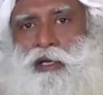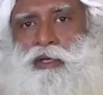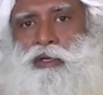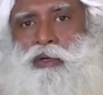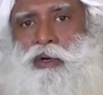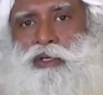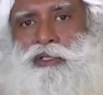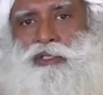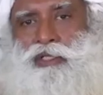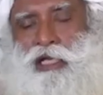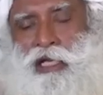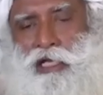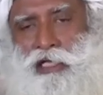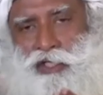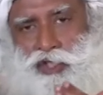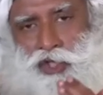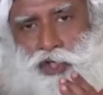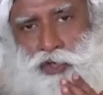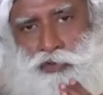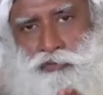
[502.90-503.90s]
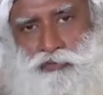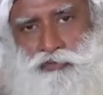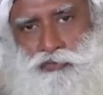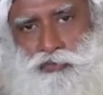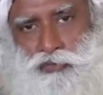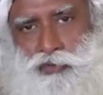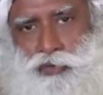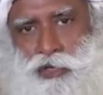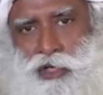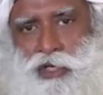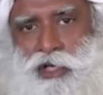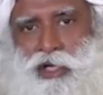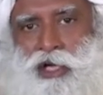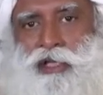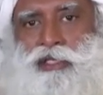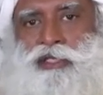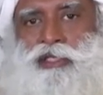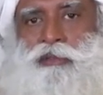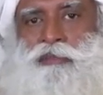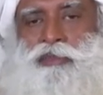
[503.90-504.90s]
Your selection of food and
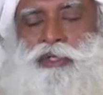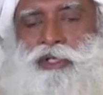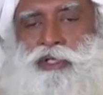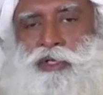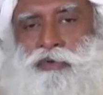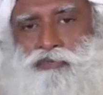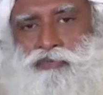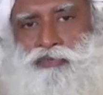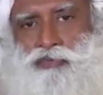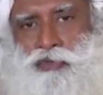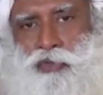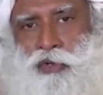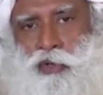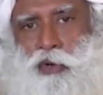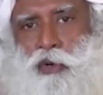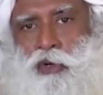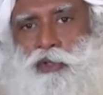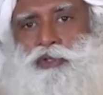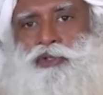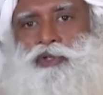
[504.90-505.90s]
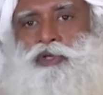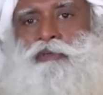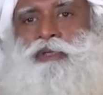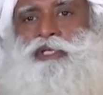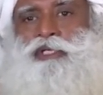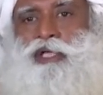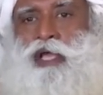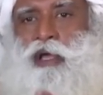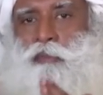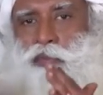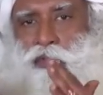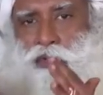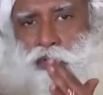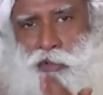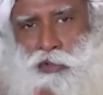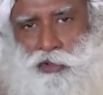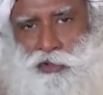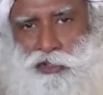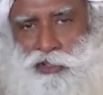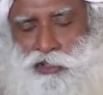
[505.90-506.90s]
consumption of food also must happen
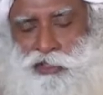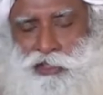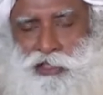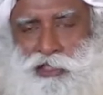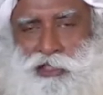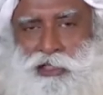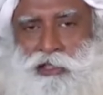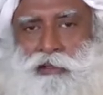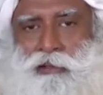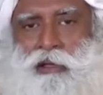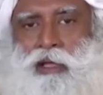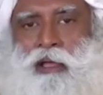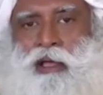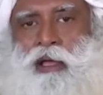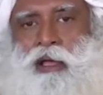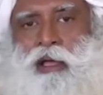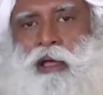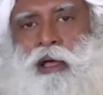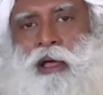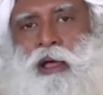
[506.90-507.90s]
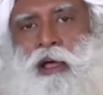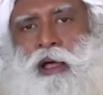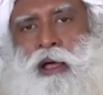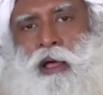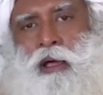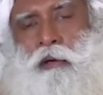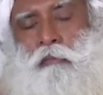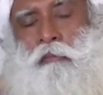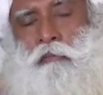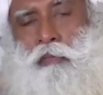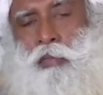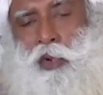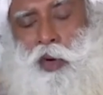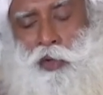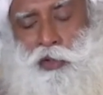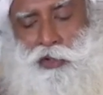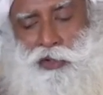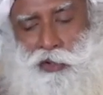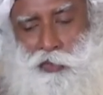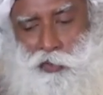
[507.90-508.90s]
consciously.
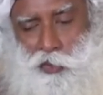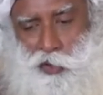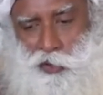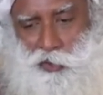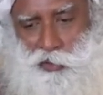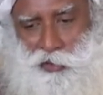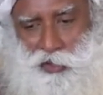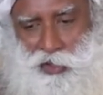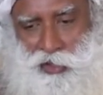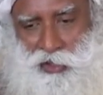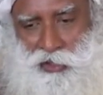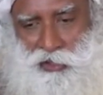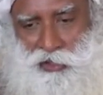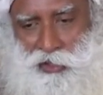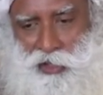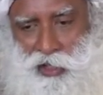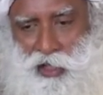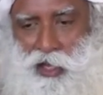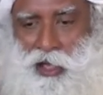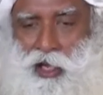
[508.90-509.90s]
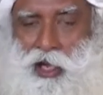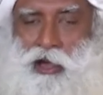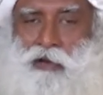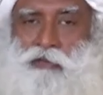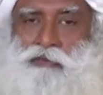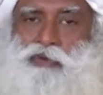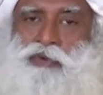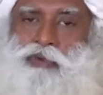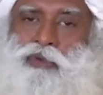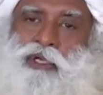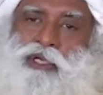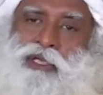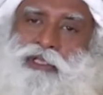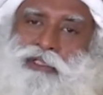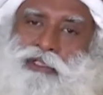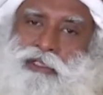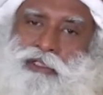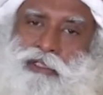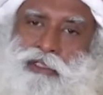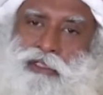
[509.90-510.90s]
More than what you eat, how you
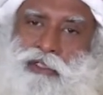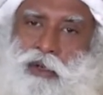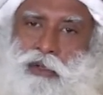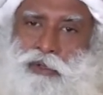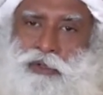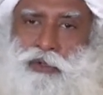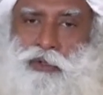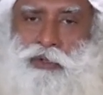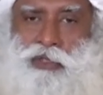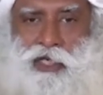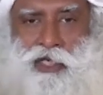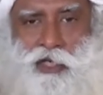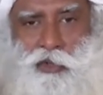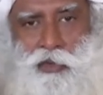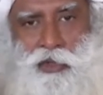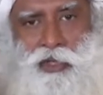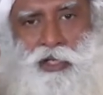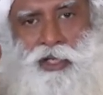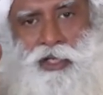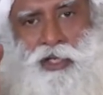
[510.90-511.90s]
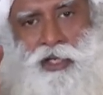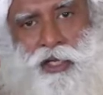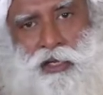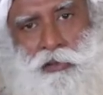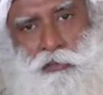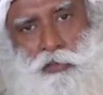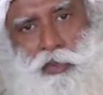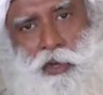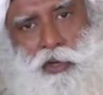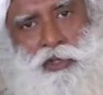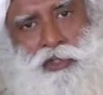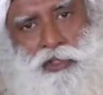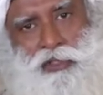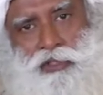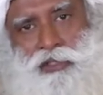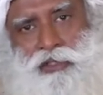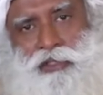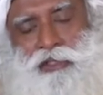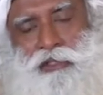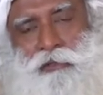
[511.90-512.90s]
eat it is also equally
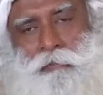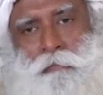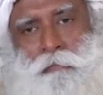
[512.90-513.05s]
important.